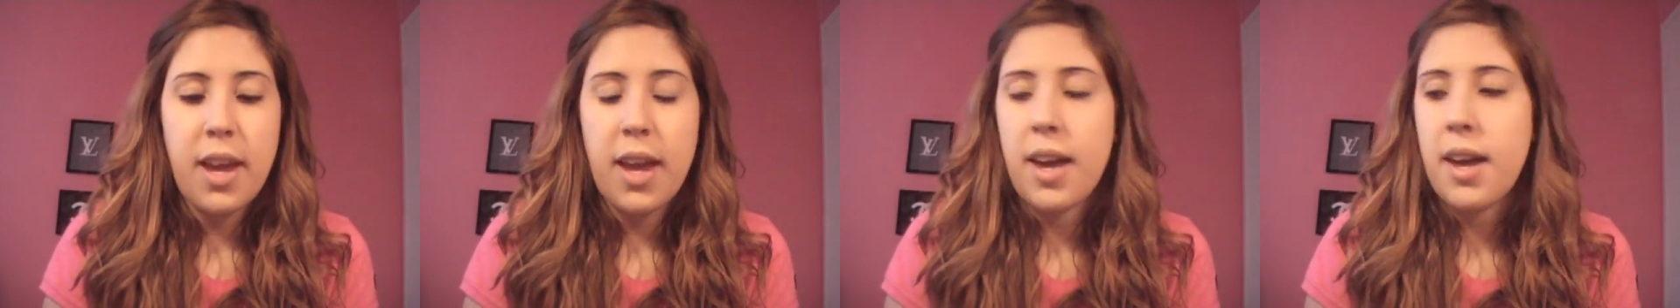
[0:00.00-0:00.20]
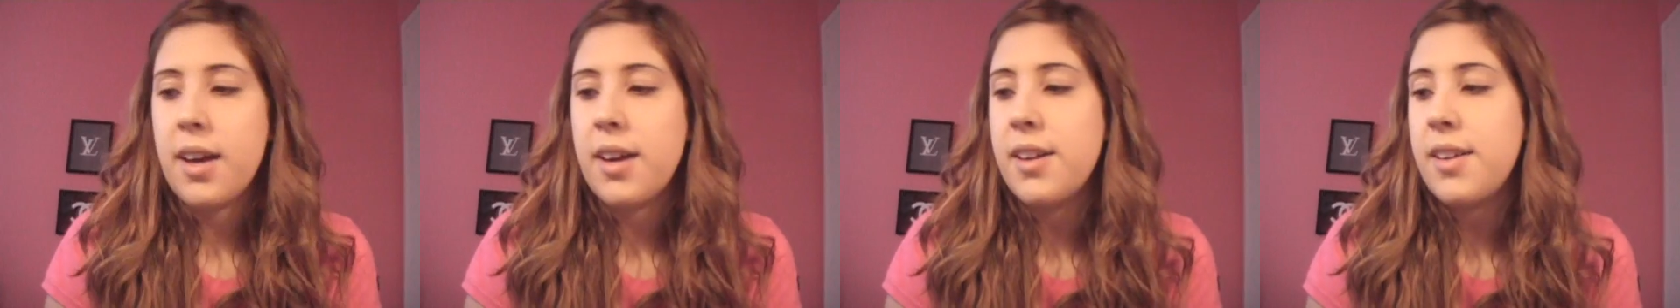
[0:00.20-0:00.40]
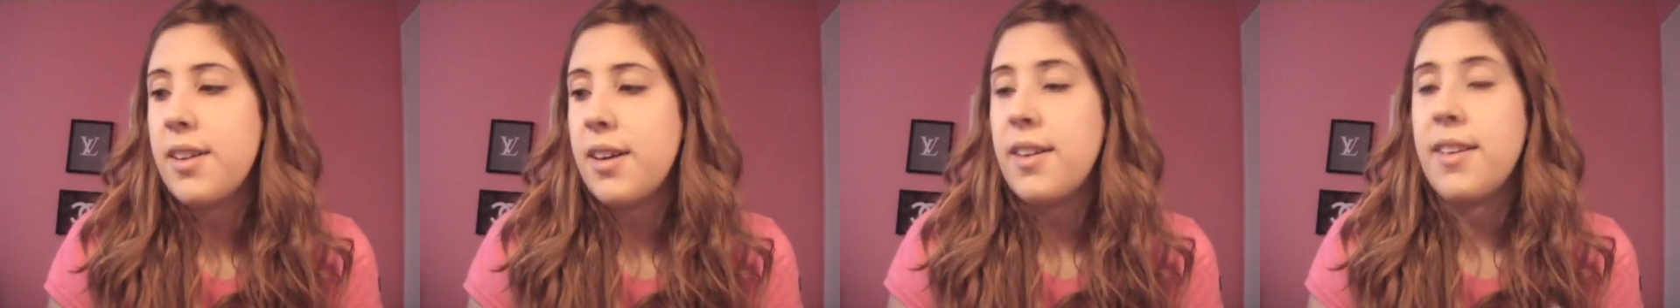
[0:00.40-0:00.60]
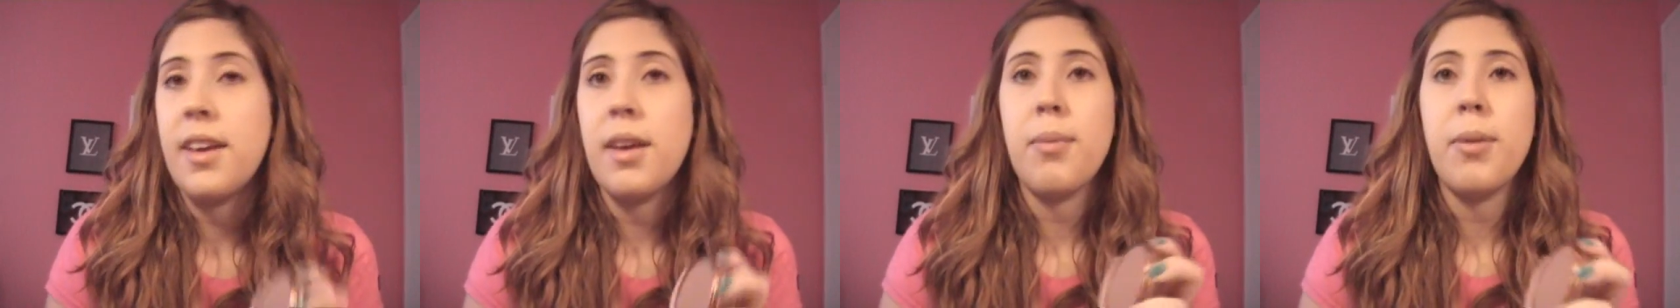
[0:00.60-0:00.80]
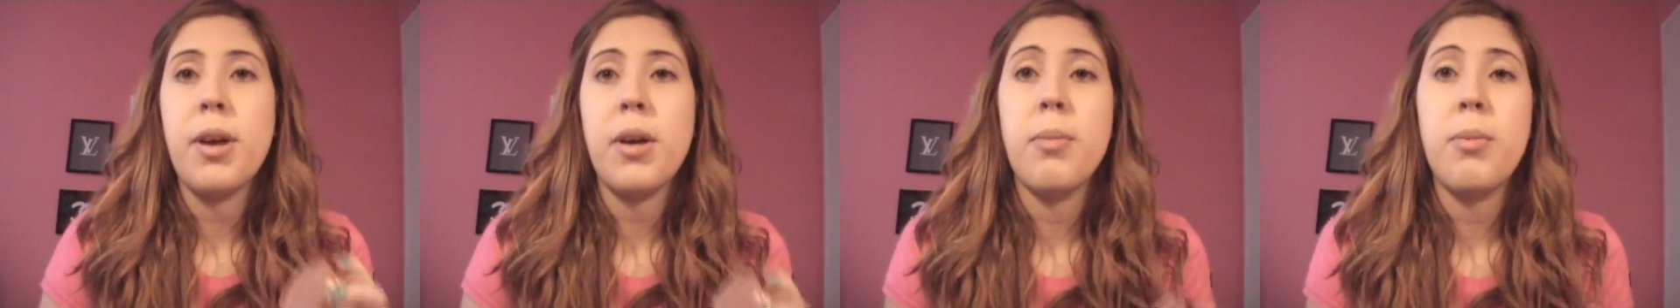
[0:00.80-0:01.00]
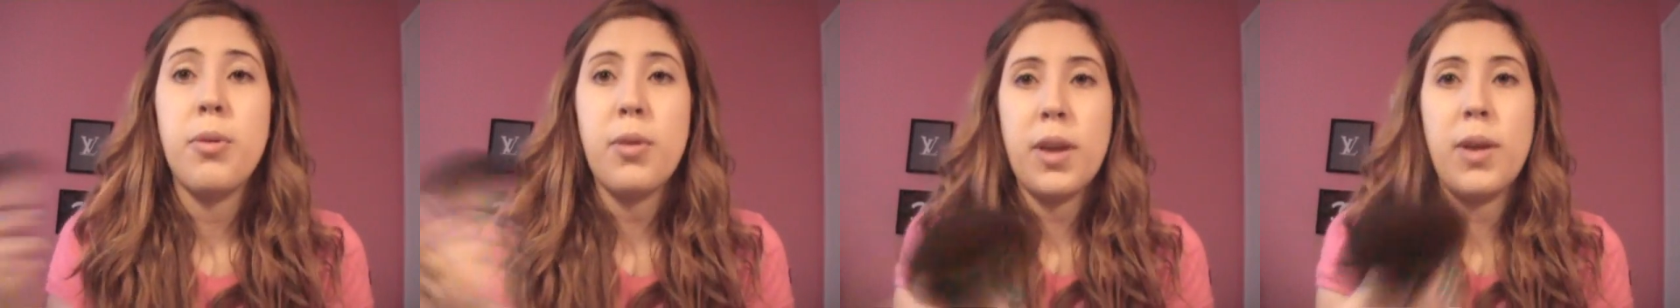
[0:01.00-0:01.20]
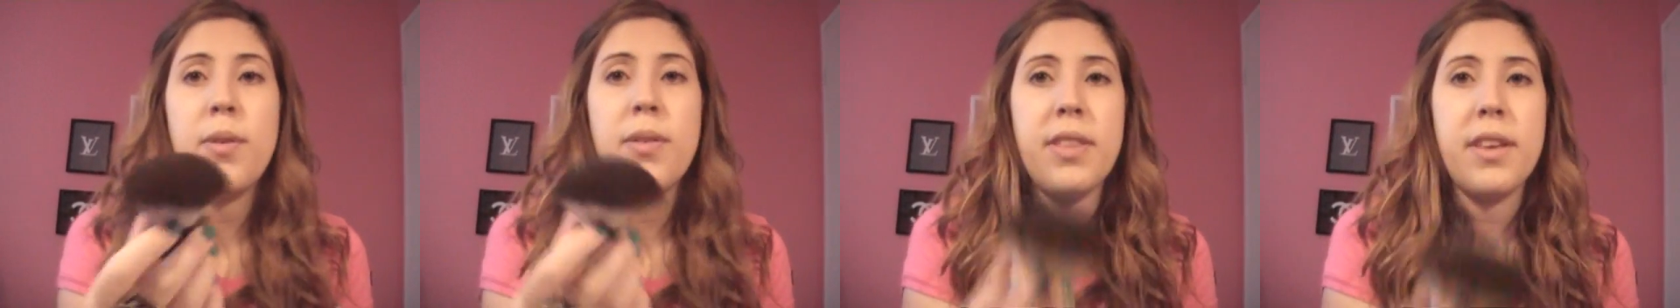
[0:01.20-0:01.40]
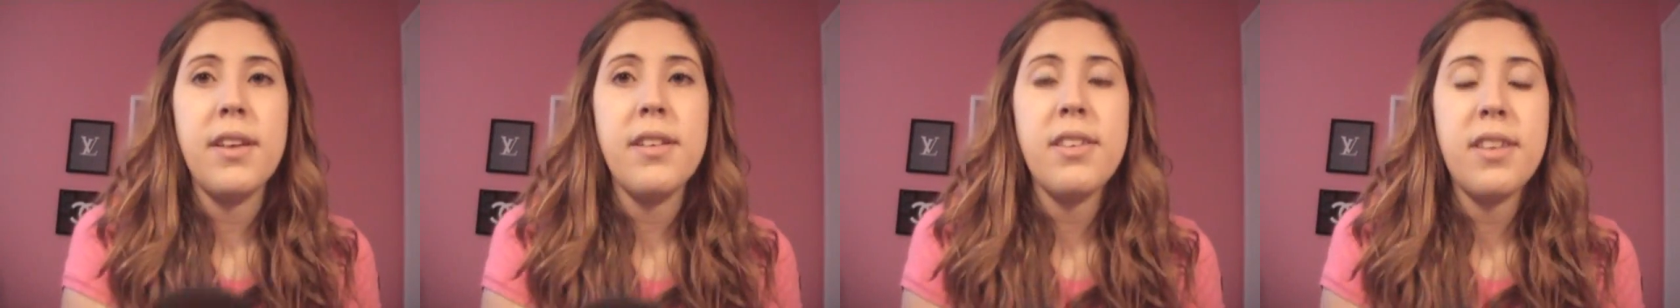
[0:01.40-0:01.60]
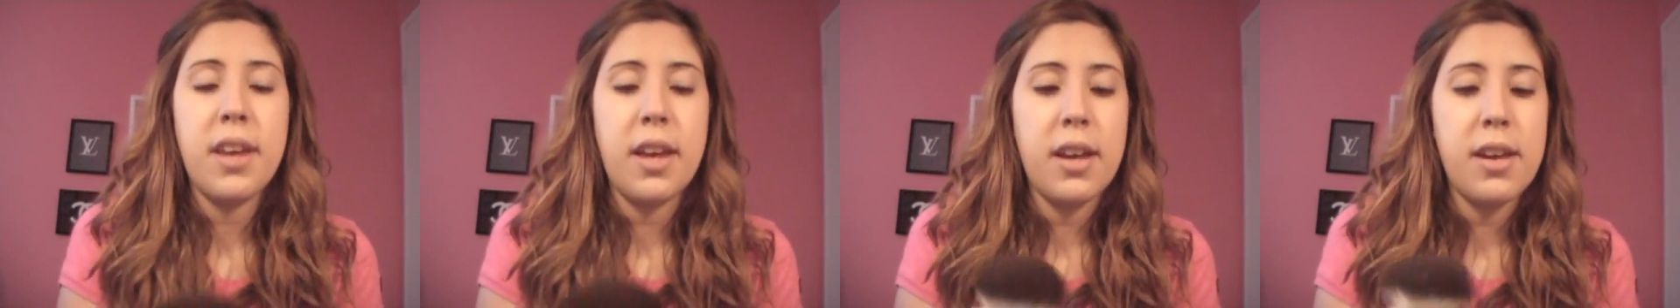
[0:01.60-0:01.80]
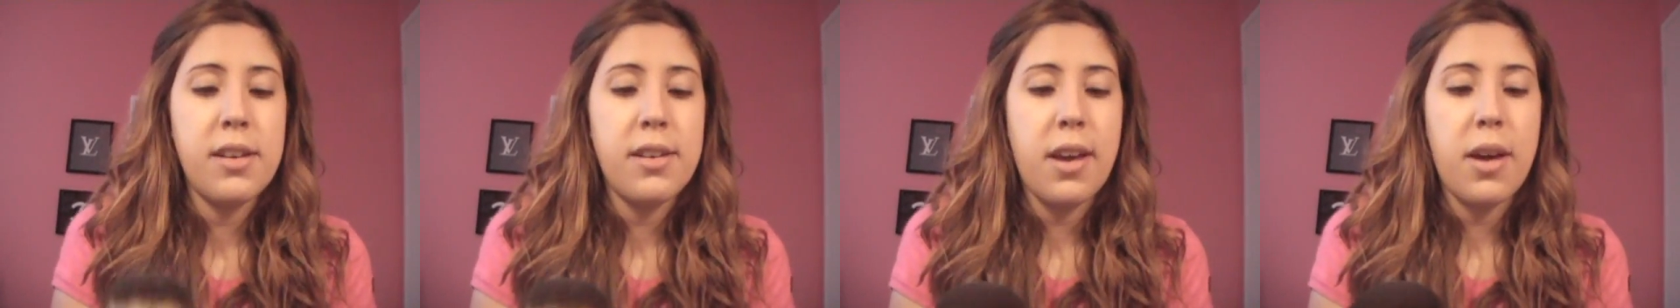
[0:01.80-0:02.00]
And I take my kabuki with this,
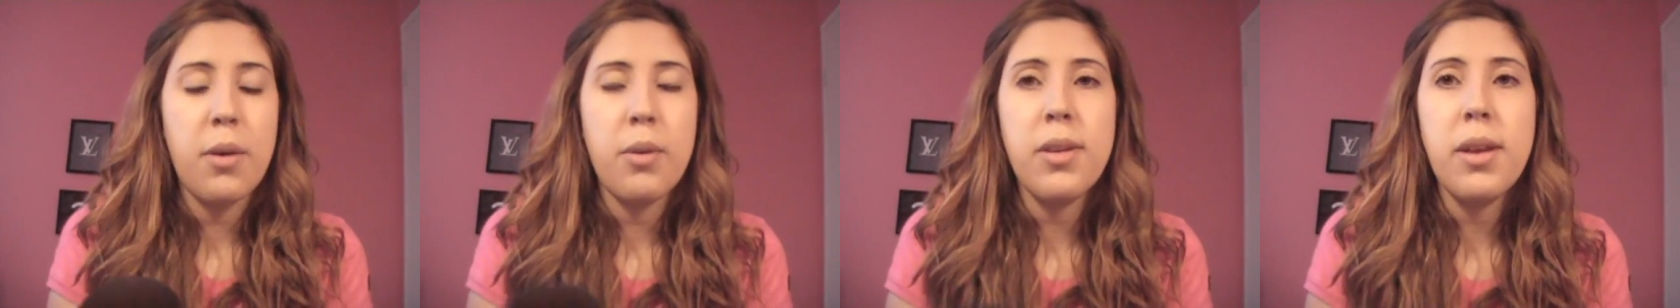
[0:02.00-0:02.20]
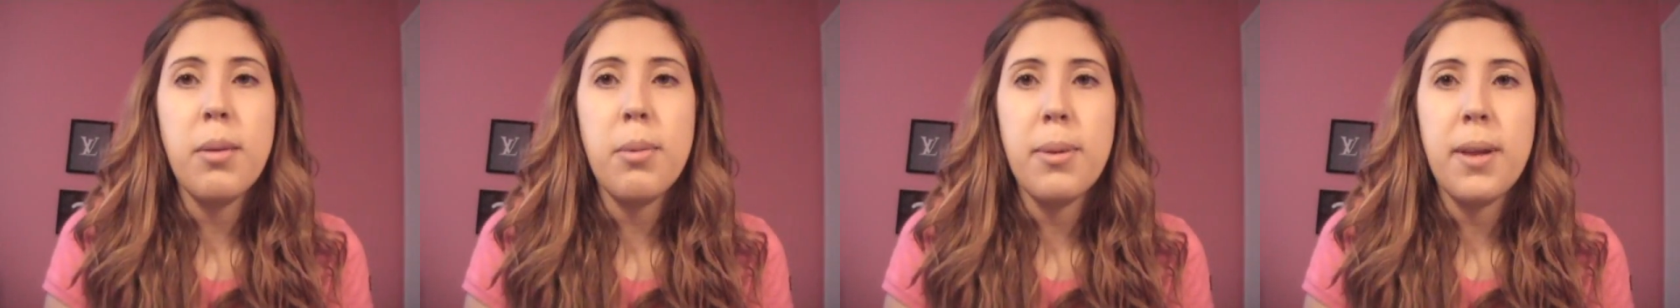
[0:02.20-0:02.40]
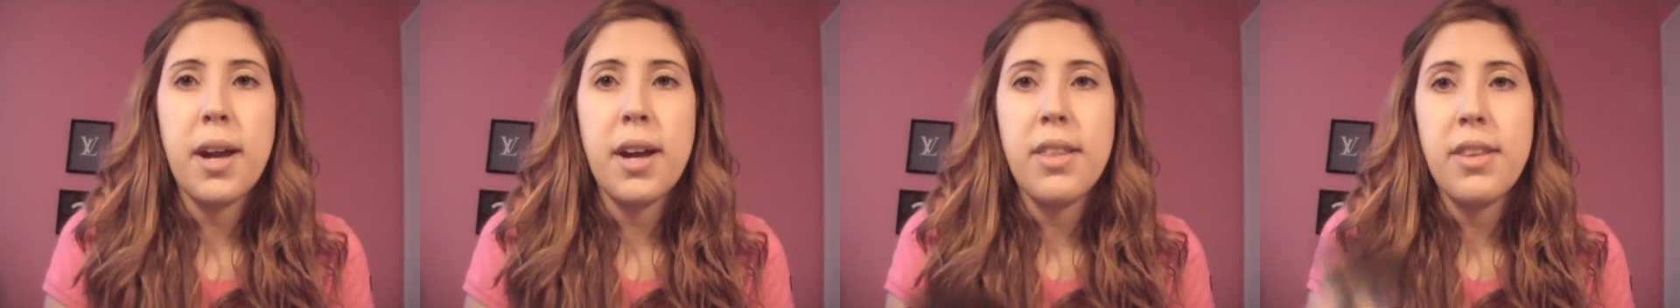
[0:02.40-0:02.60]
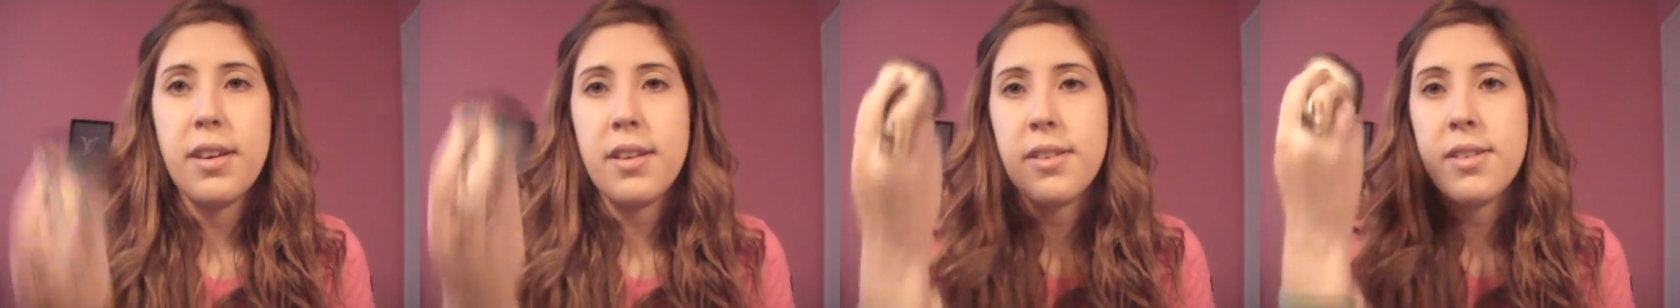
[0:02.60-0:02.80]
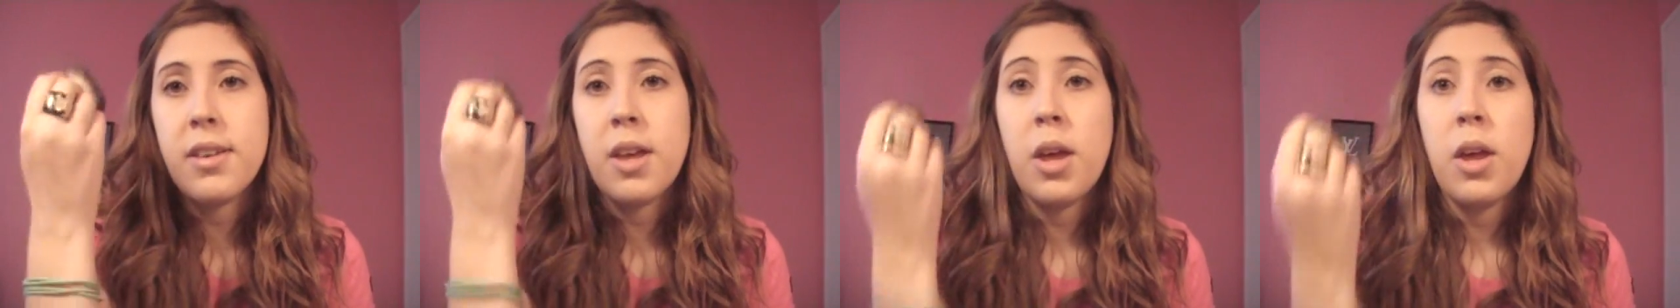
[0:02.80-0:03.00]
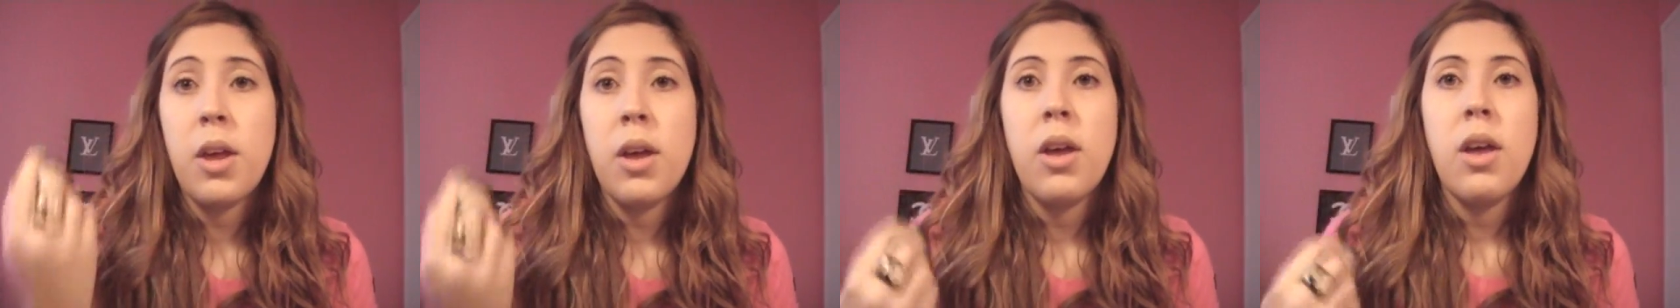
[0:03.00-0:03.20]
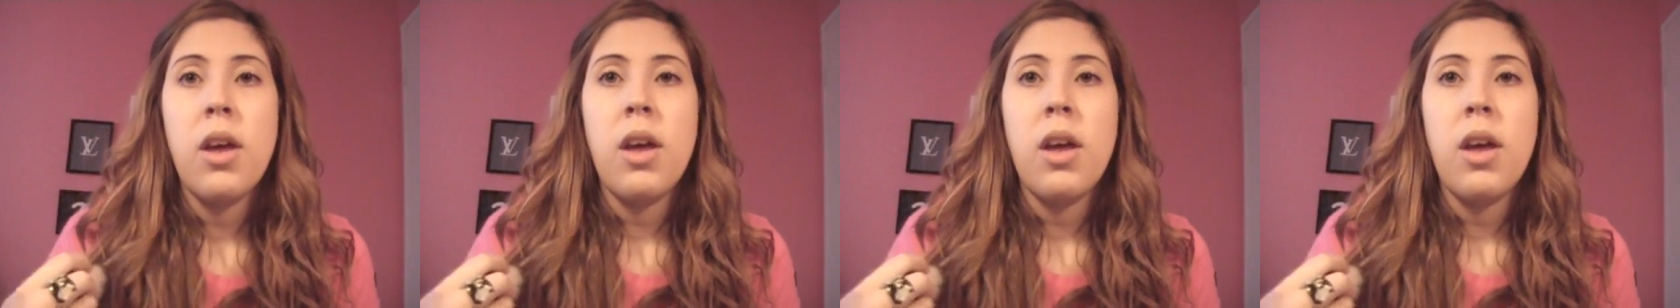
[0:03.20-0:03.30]
and I only apply this